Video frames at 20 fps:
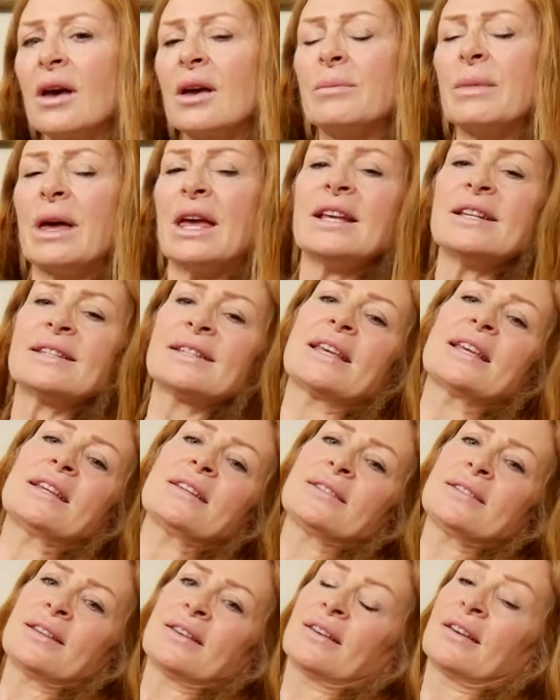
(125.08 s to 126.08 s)

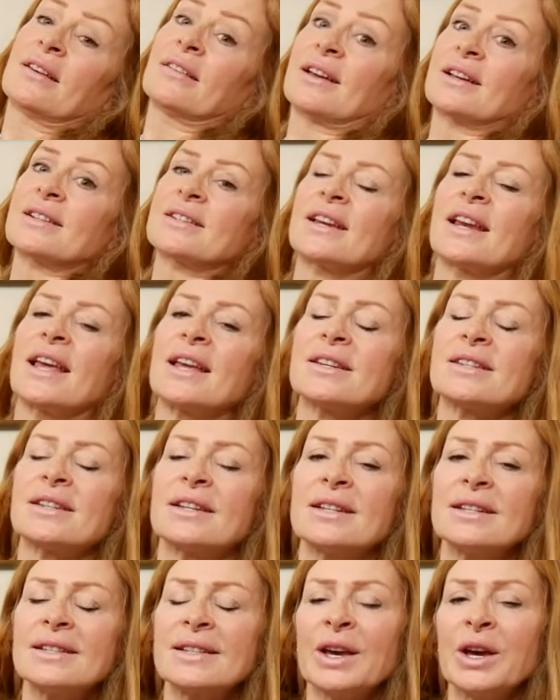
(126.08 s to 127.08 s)
Amazing. So
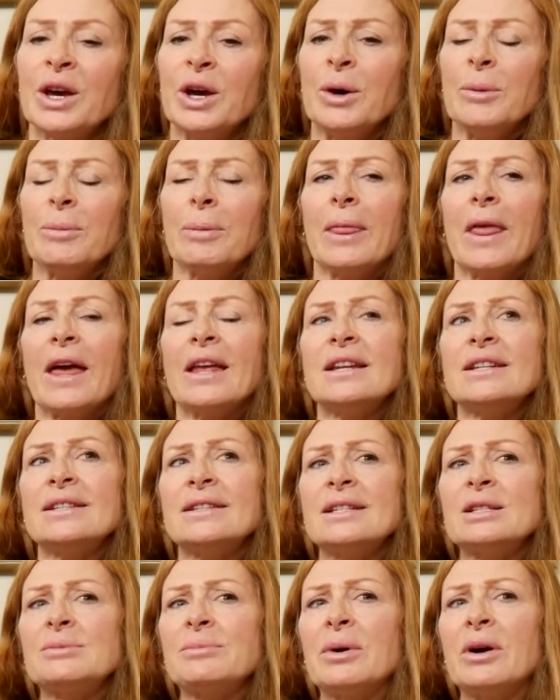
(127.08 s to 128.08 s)
congratulations. And is
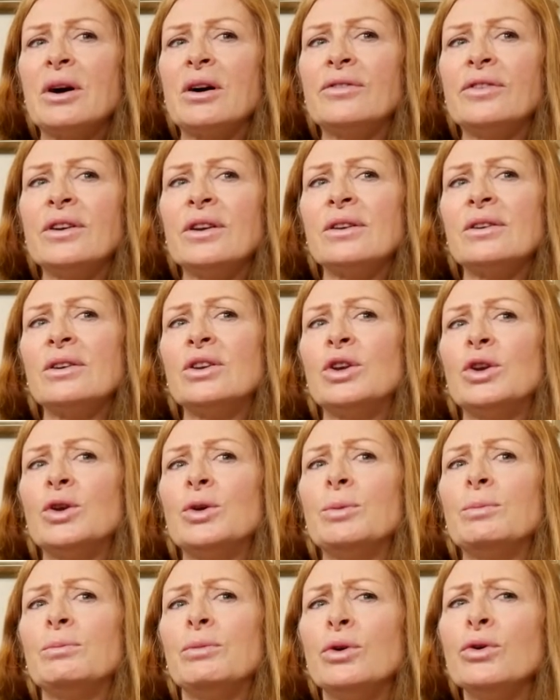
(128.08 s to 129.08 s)
this part of a
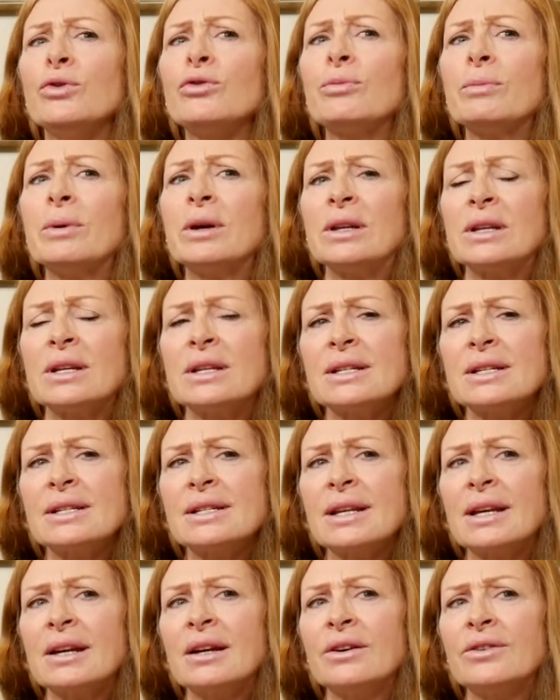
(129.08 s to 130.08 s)
new
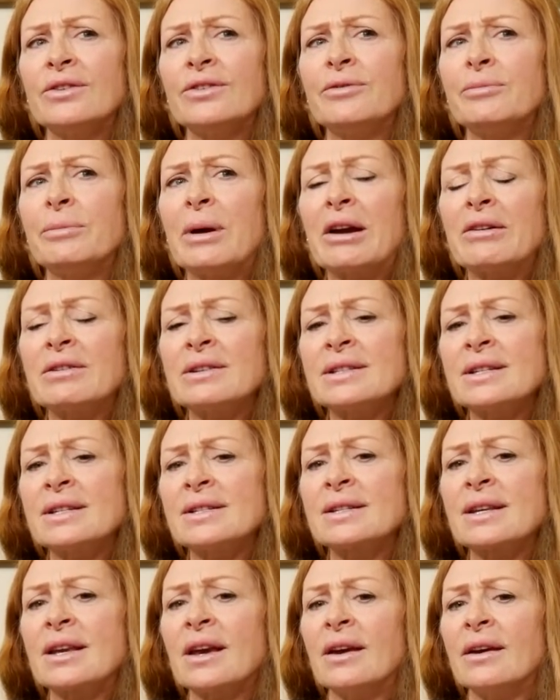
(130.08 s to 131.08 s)
movement of
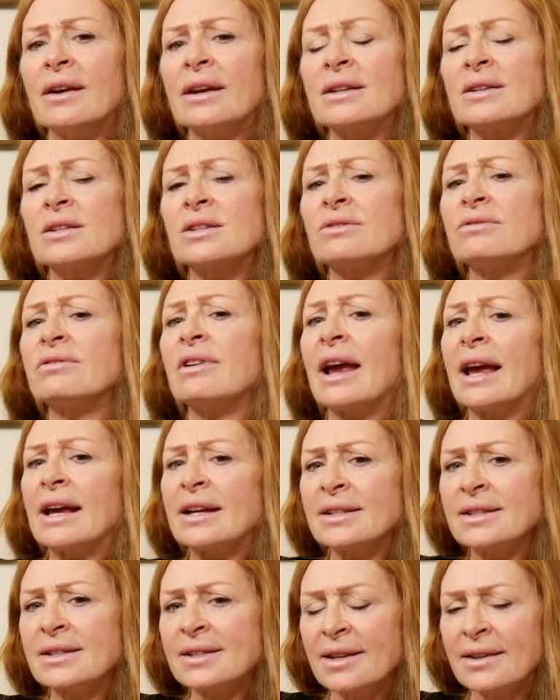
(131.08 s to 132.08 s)
barristers going
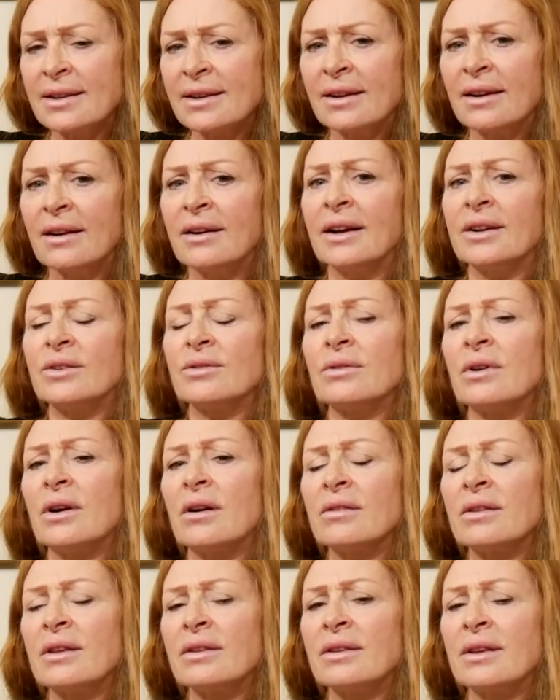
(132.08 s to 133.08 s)
direct to the client
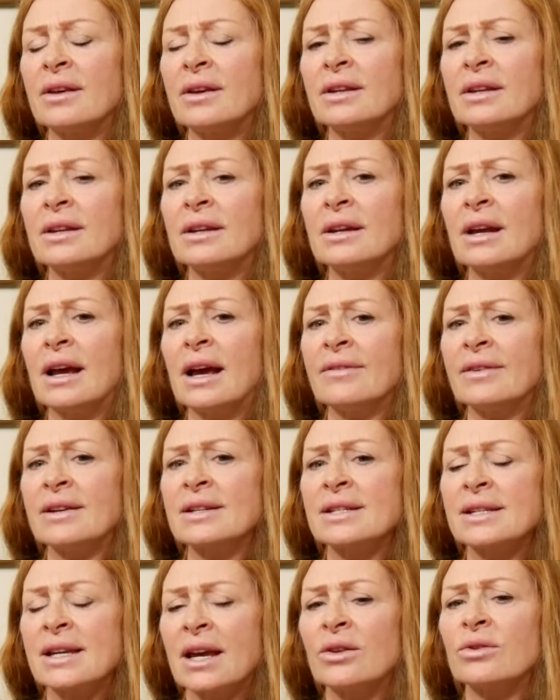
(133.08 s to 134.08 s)
rather than
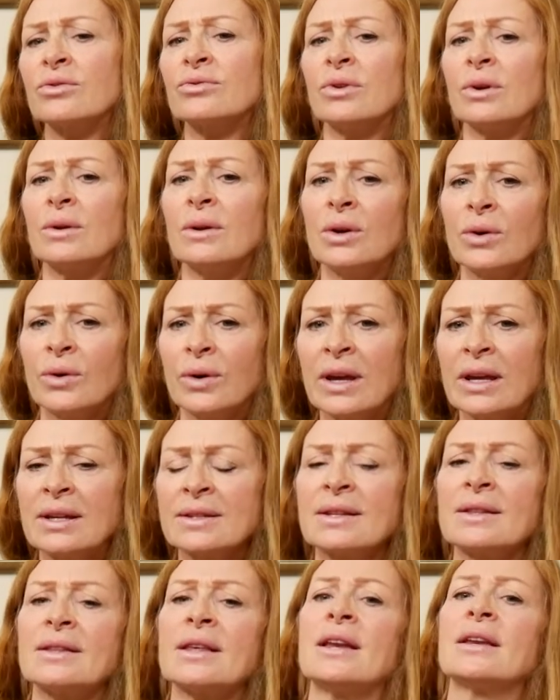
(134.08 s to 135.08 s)
having to go through
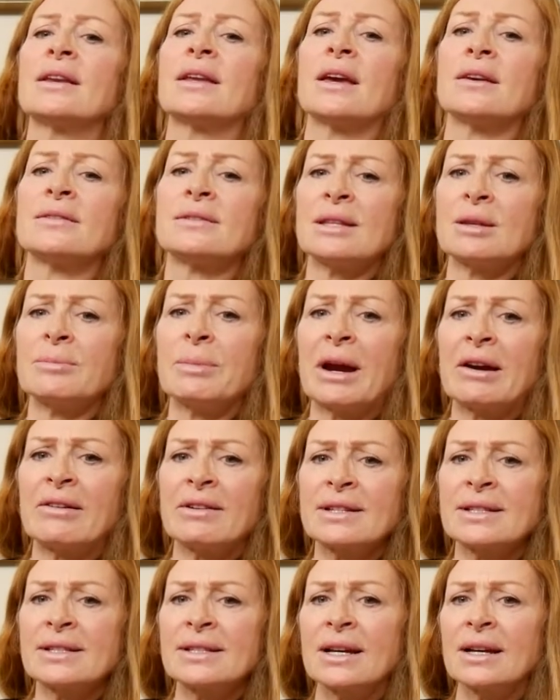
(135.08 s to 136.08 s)
lawyers and then go to the
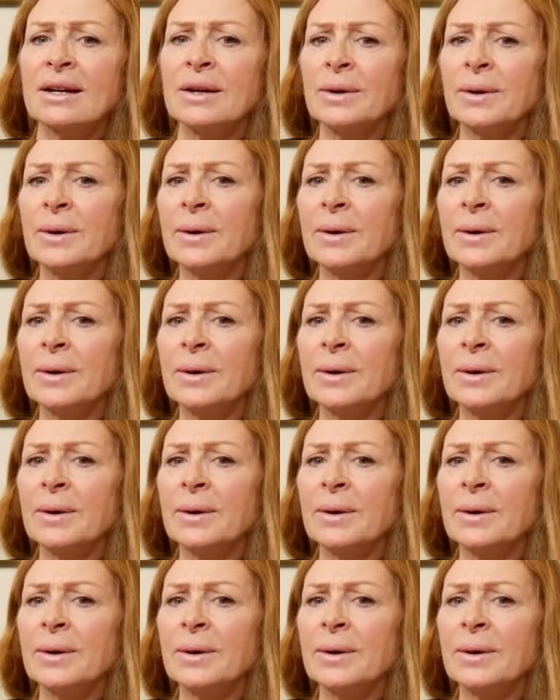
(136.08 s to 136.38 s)
barrister?